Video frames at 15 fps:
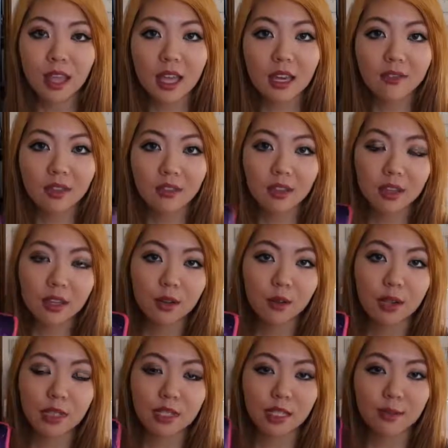And if you have any
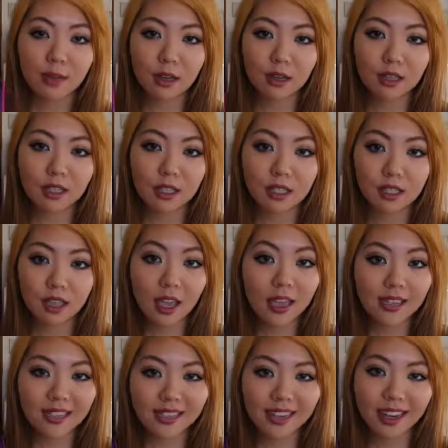questions about this
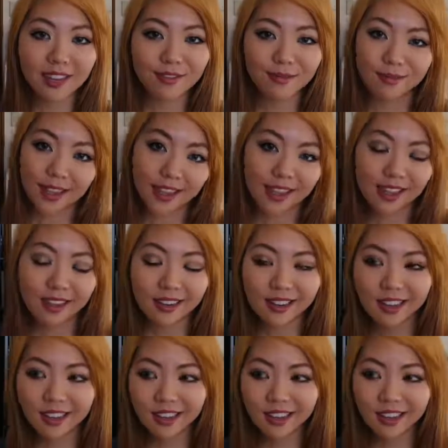case that I've made,